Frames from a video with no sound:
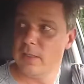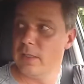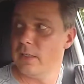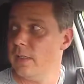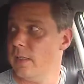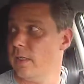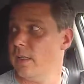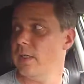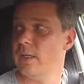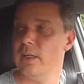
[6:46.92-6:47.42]

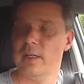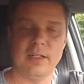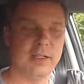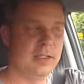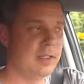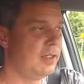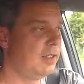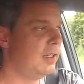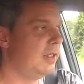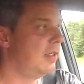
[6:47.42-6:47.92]
Especially with
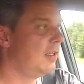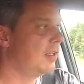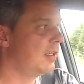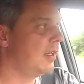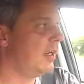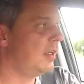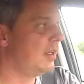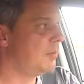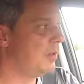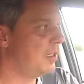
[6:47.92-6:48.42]
Sport
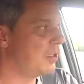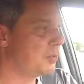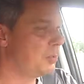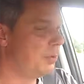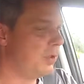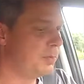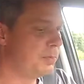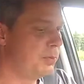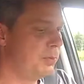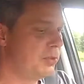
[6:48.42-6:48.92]
Plus, you have to be
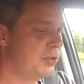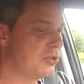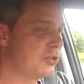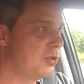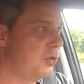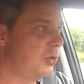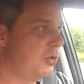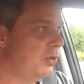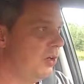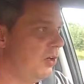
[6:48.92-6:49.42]
careful
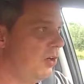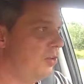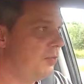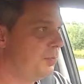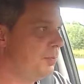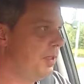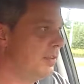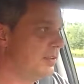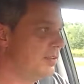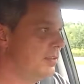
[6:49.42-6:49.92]
not to
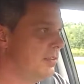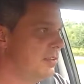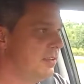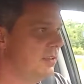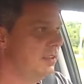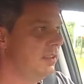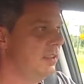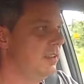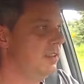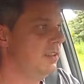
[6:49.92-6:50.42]
accelerate too
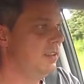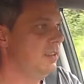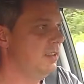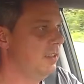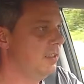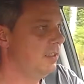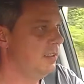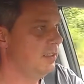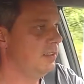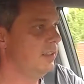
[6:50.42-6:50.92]
much
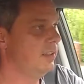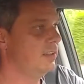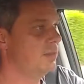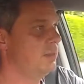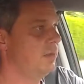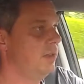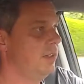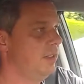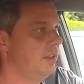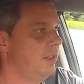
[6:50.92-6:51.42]
when starting the
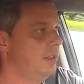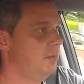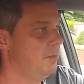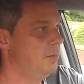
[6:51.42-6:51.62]
car.